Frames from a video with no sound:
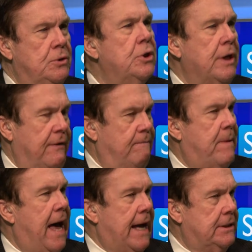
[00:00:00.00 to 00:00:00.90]
to give
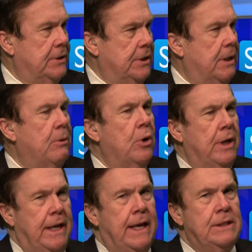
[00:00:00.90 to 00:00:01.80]
back to the
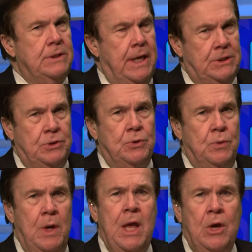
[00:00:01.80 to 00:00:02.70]
community and to
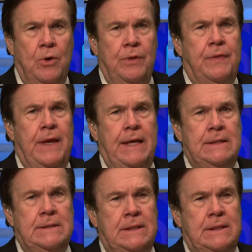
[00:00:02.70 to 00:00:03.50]
do good things.